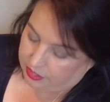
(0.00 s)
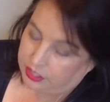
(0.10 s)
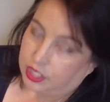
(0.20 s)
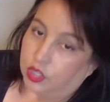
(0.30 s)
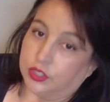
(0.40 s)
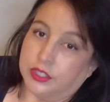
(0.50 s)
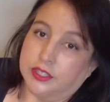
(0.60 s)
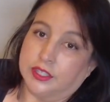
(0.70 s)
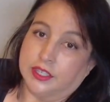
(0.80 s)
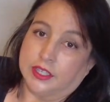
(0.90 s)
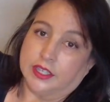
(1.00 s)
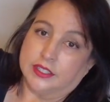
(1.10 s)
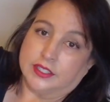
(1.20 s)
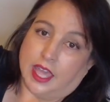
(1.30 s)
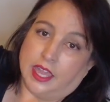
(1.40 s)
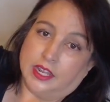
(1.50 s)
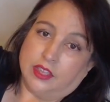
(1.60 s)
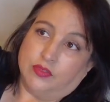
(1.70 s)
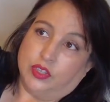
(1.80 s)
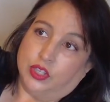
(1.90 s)
the only thing is that
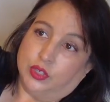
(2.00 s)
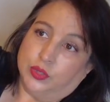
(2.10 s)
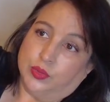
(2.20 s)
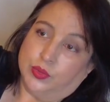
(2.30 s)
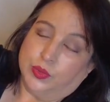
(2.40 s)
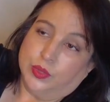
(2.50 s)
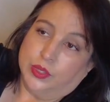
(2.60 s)
if you